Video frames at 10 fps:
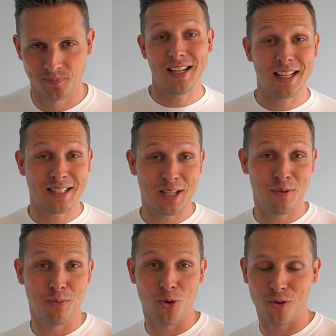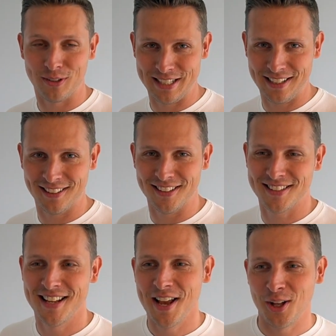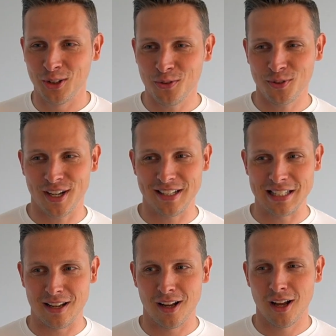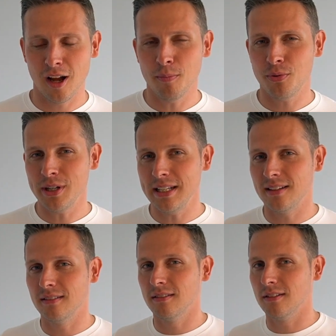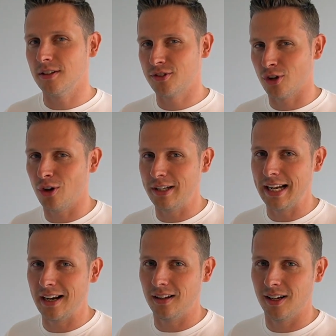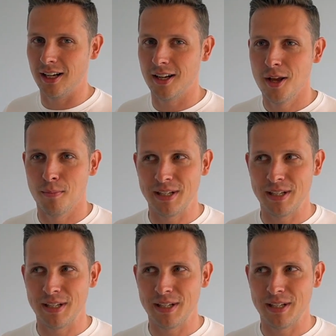And it gets even more ridiculous. Lufthansa, a pretty solid airline,